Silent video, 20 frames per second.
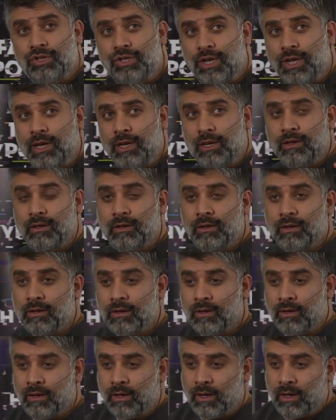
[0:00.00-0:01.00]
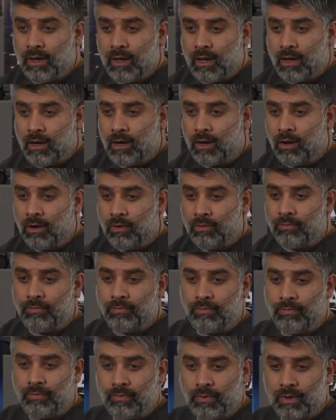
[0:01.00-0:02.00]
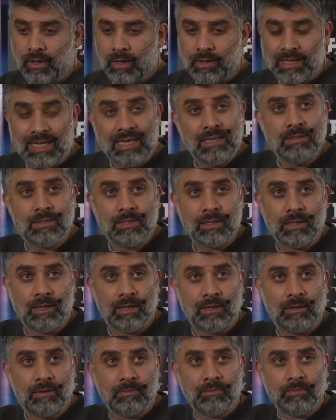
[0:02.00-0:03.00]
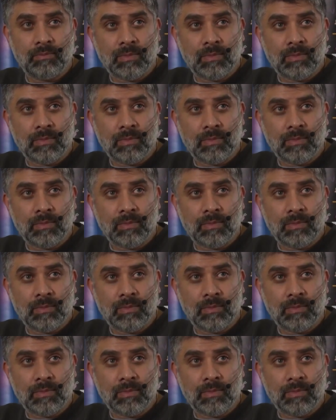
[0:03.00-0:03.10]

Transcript: gene of insulin,